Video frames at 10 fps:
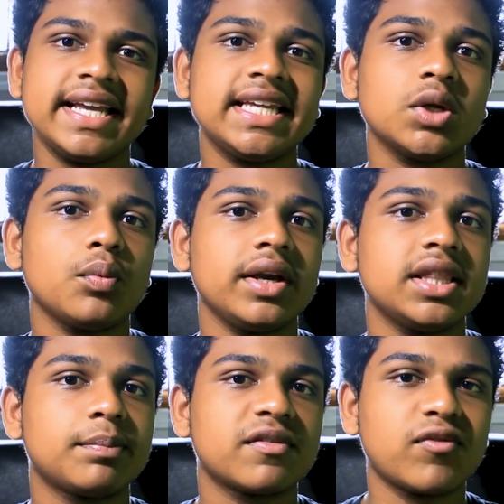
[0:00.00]
taking away
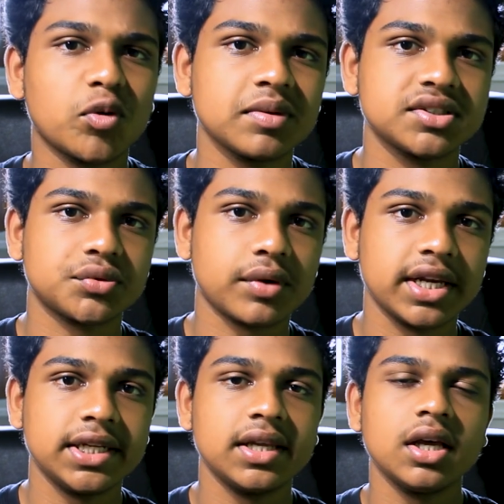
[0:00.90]
the performance,
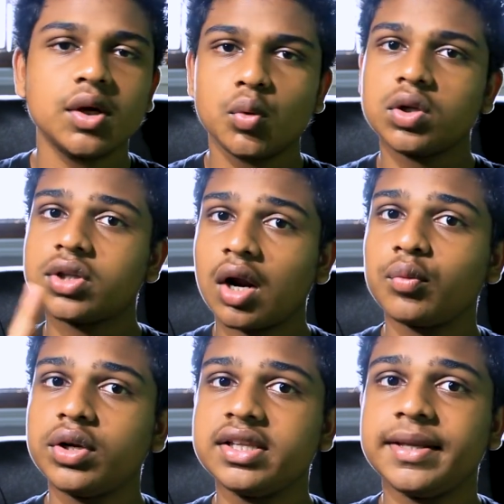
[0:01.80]
right? Well,
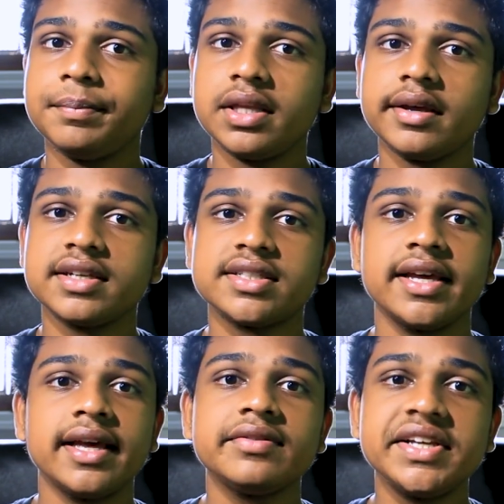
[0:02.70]
not really, because
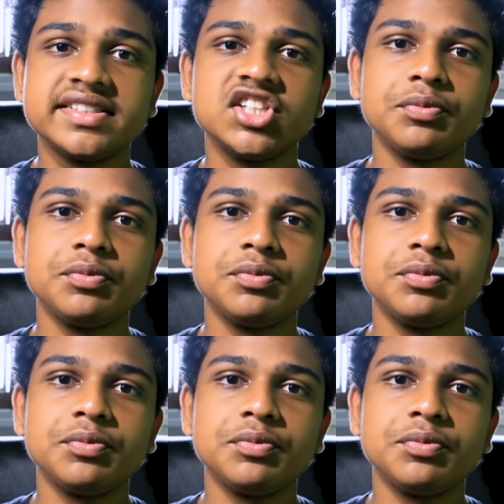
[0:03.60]
these